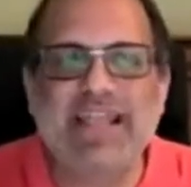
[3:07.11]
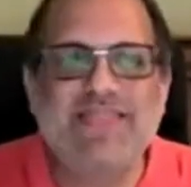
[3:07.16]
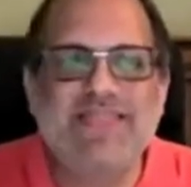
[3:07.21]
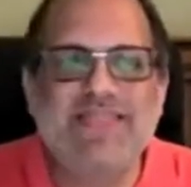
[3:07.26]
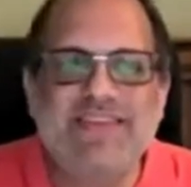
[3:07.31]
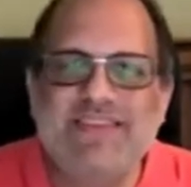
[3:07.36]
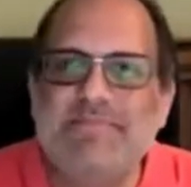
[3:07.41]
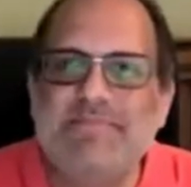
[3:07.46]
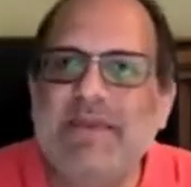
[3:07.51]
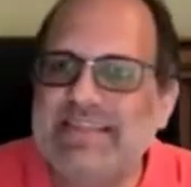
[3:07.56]
And
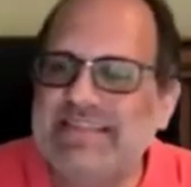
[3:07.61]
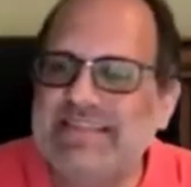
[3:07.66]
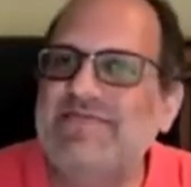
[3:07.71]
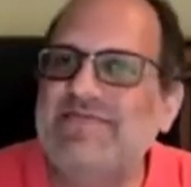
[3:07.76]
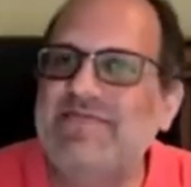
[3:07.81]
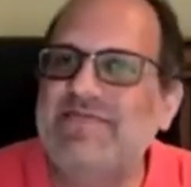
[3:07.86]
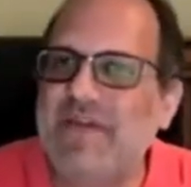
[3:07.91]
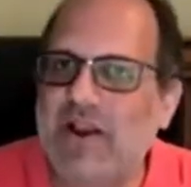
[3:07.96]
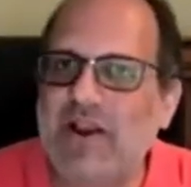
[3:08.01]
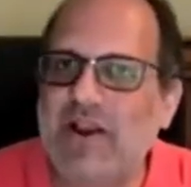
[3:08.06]
this makes
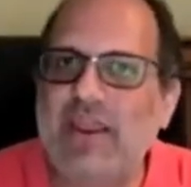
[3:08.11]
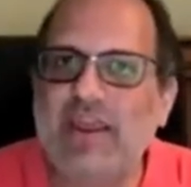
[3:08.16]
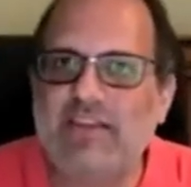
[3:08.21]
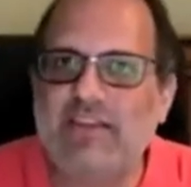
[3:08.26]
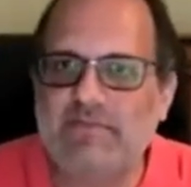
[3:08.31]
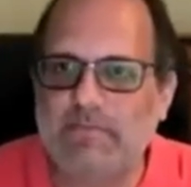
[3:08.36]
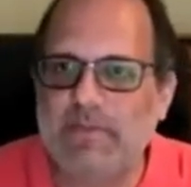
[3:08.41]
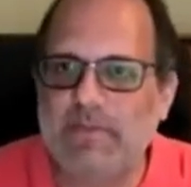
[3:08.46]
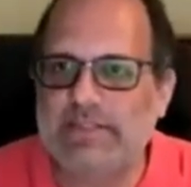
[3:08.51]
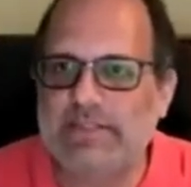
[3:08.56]
it very
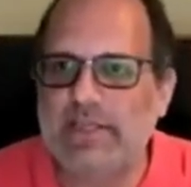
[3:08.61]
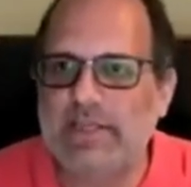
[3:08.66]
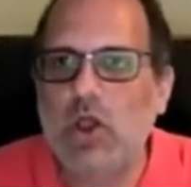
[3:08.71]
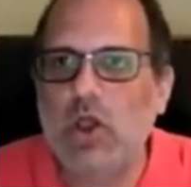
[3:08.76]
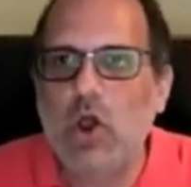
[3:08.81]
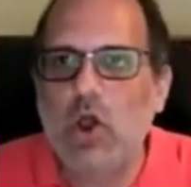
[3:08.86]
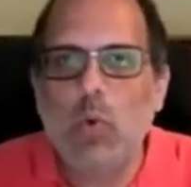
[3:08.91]
explicit.